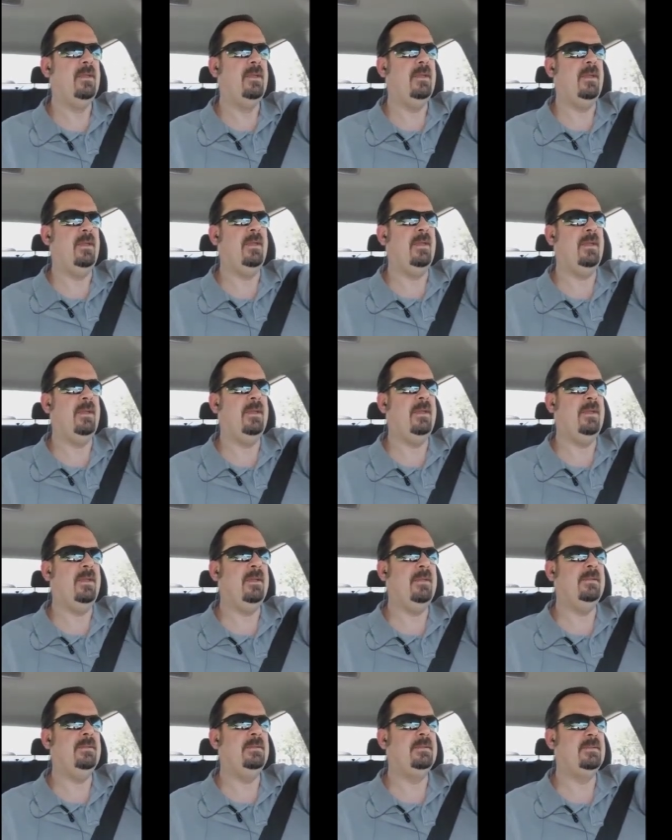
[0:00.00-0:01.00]

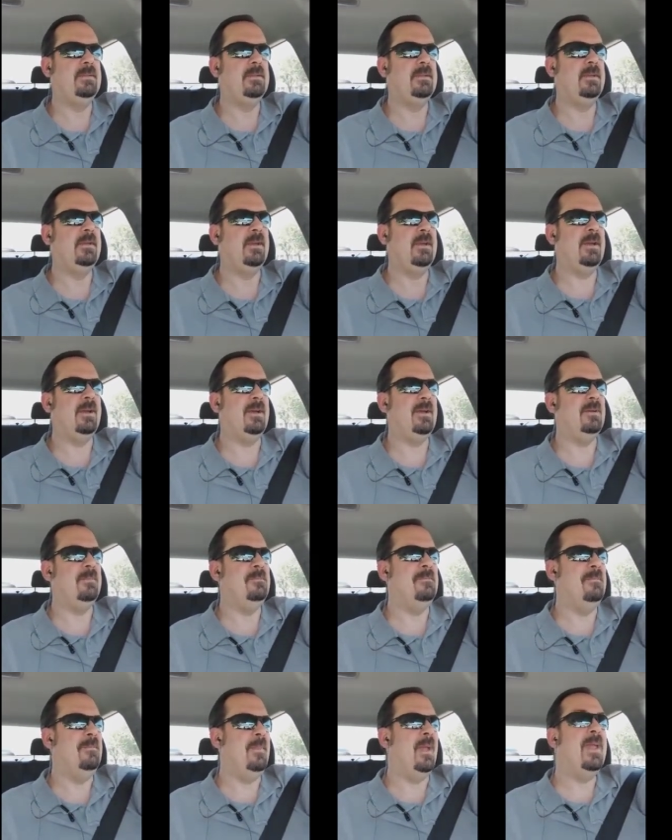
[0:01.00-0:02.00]
and
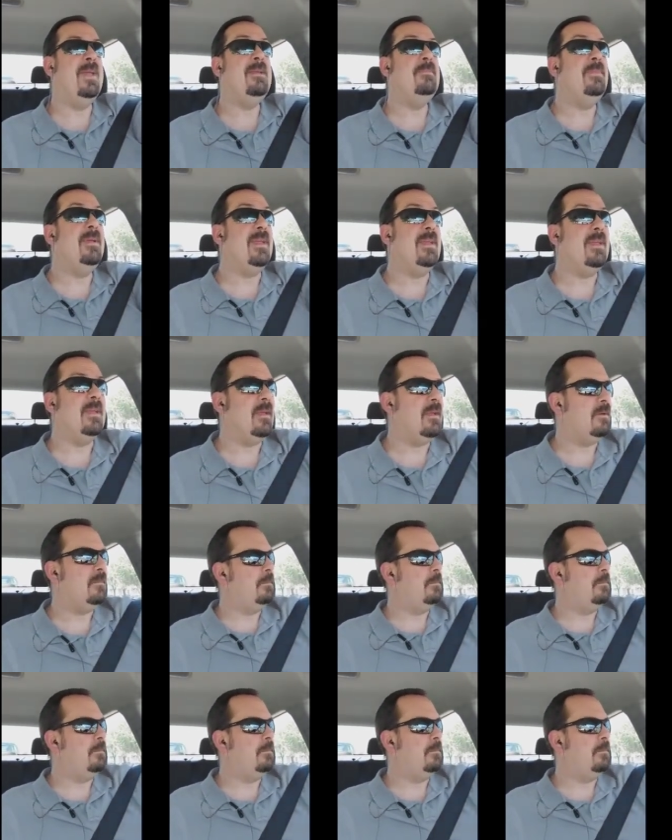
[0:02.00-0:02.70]
maybe